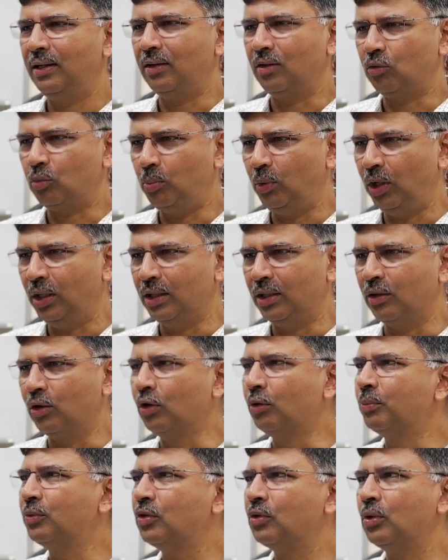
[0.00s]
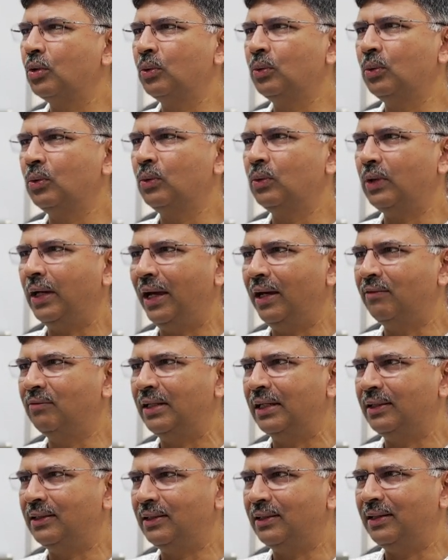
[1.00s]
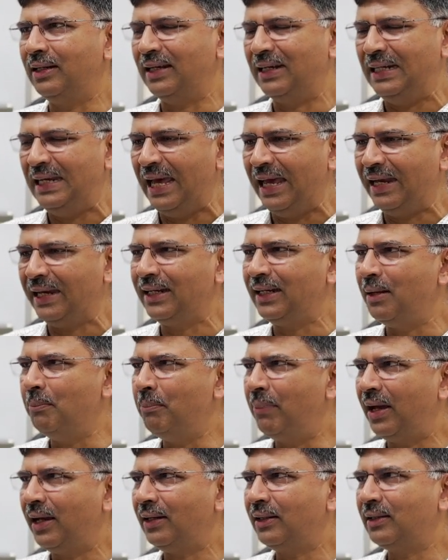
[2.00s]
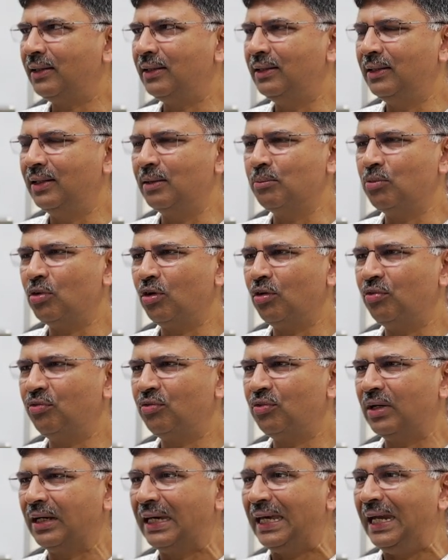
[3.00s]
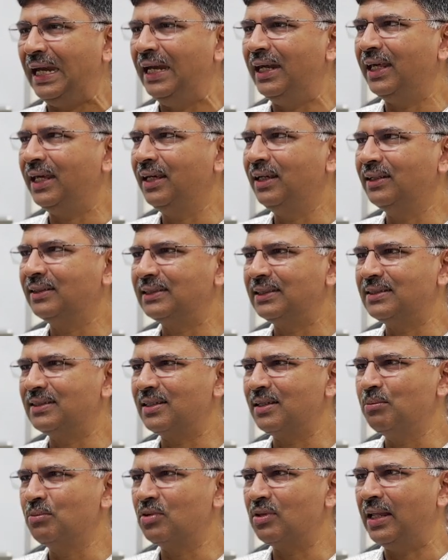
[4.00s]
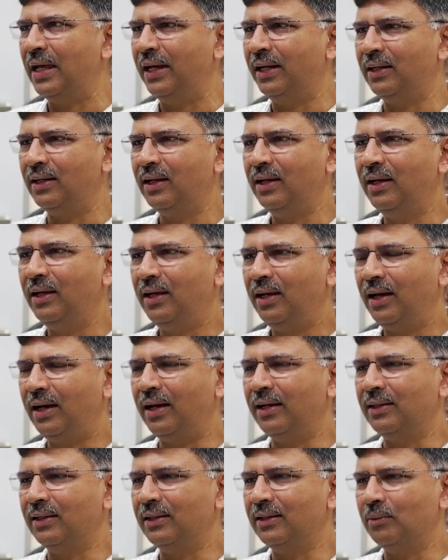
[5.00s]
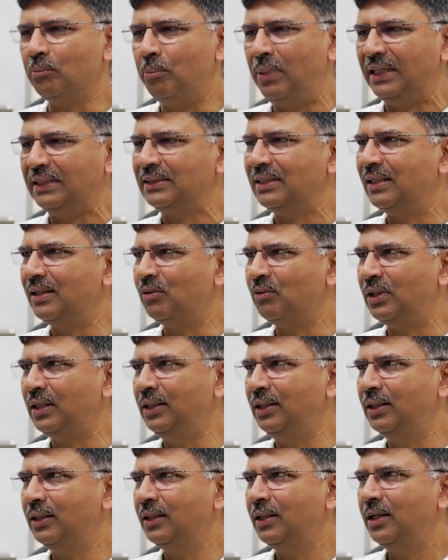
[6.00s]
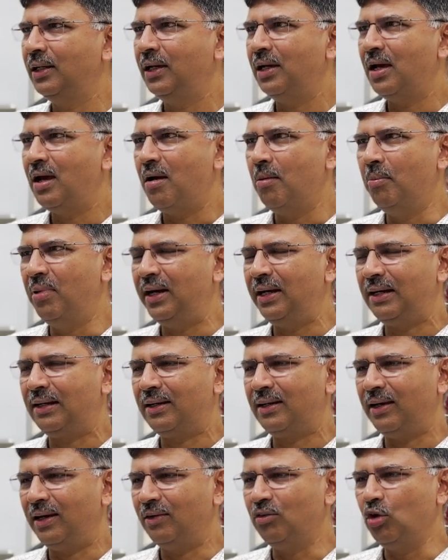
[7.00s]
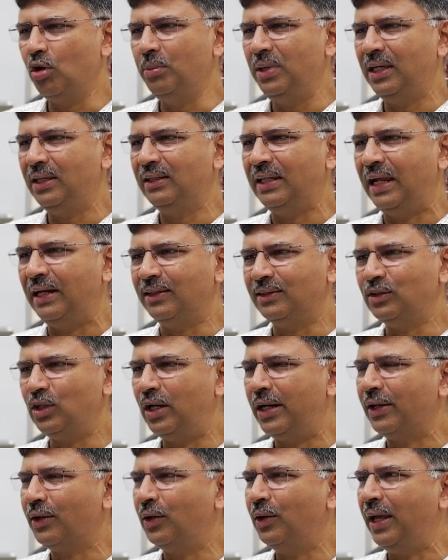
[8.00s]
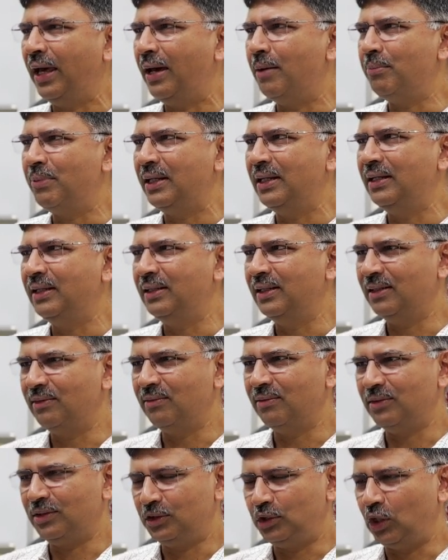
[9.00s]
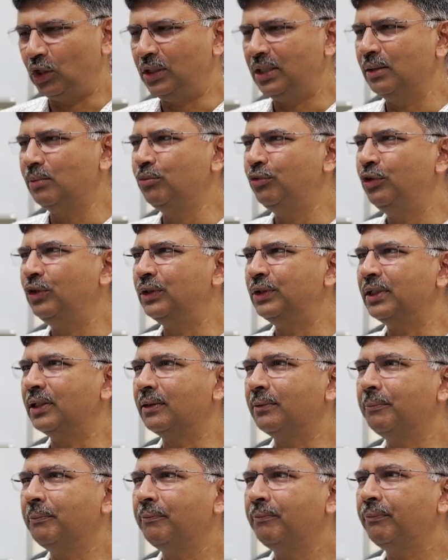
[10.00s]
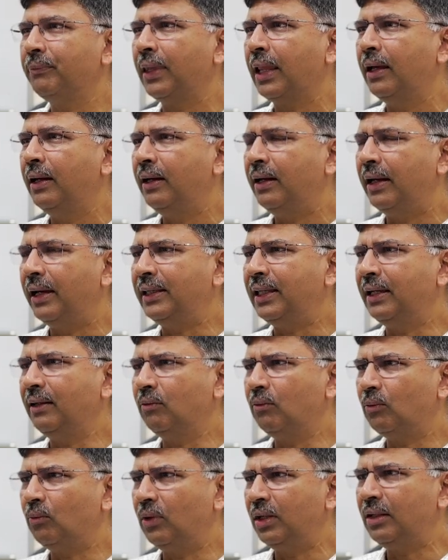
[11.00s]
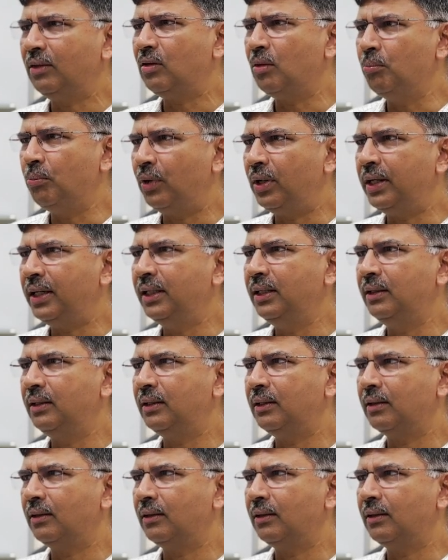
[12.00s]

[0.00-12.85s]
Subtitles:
smaller groups to have that direct impact in terms of creating systems that are the best in the world. But assuming that is not going to happen in the short-term future, I think what is important